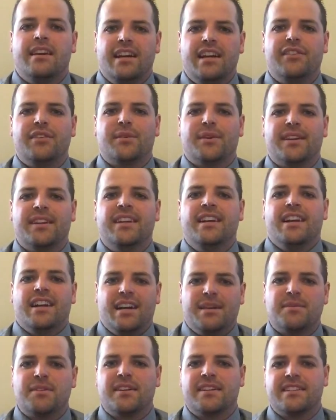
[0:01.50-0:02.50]
Hi everyone,
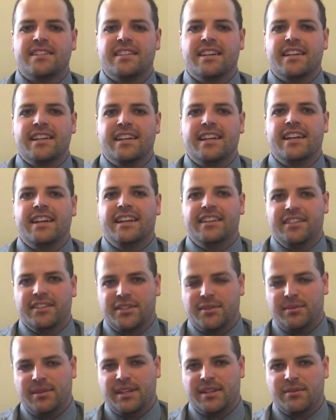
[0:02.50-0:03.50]
I'm Trent Assetti, and
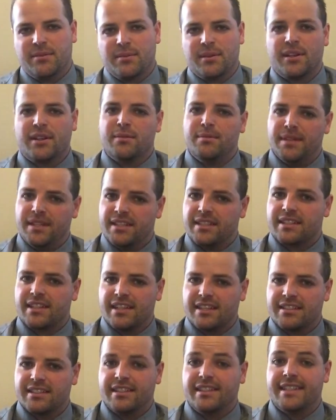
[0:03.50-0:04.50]
this week we're going to be
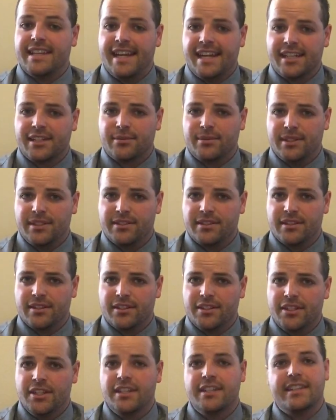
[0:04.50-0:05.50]
discussing tax
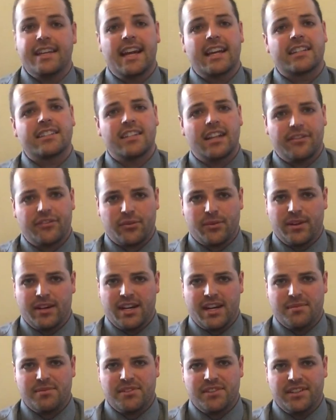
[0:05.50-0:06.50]
research, tax software
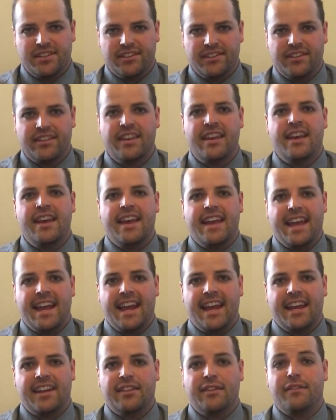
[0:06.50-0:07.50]
options,
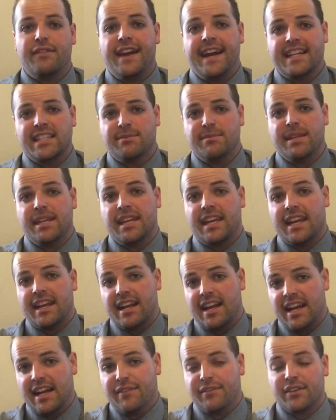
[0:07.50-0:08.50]
and the FASB and
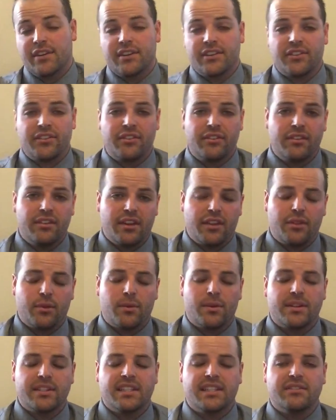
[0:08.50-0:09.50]
IFRS
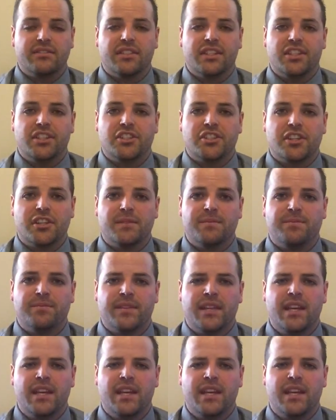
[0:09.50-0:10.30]
authoritative literature.